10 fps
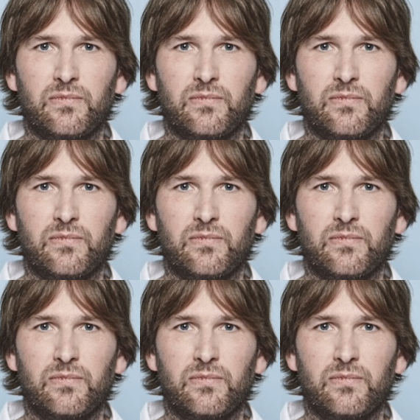
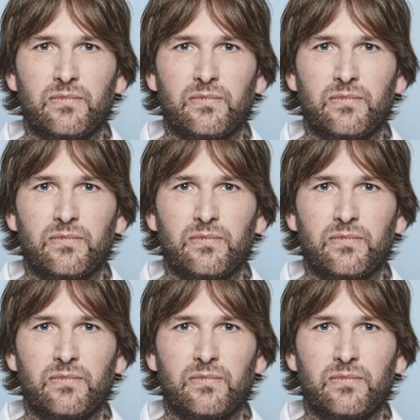
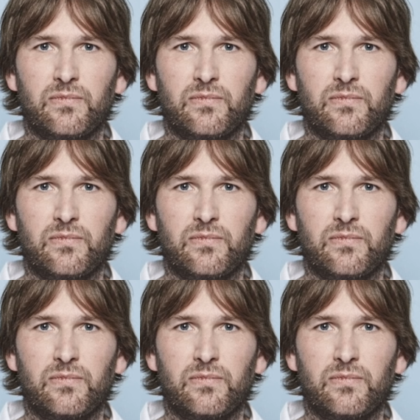
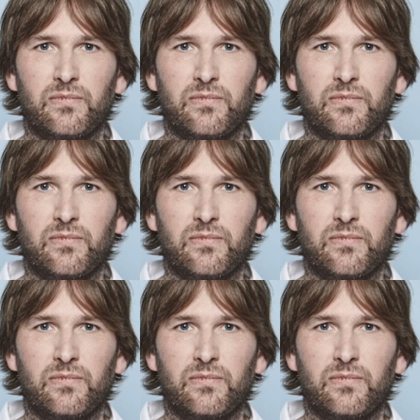
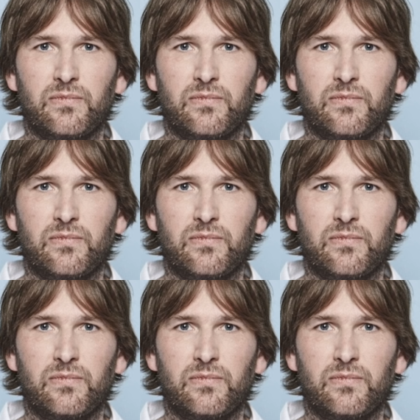
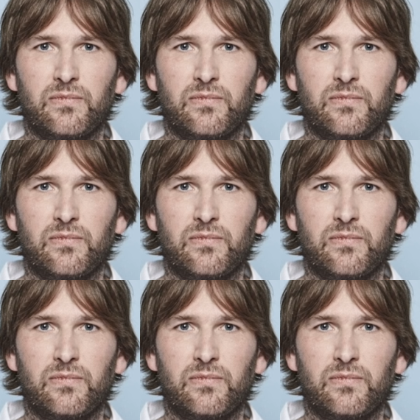The face doesn't move, so there is nothing to read.